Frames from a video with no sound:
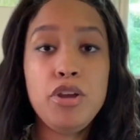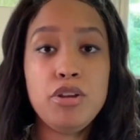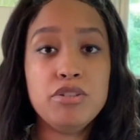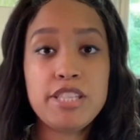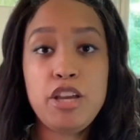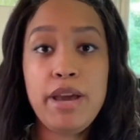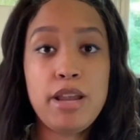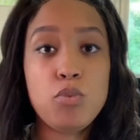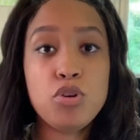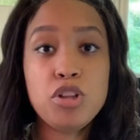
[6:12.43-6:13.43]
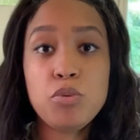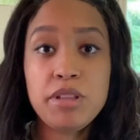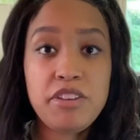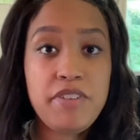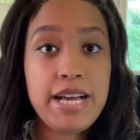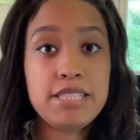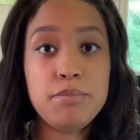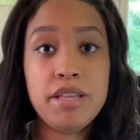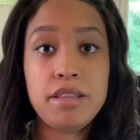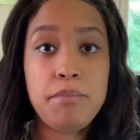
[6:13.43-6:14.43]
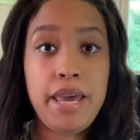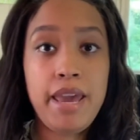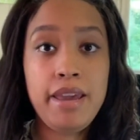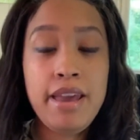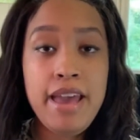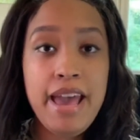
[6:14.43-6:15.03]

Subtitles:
you know, say you had a really, really fast month in May,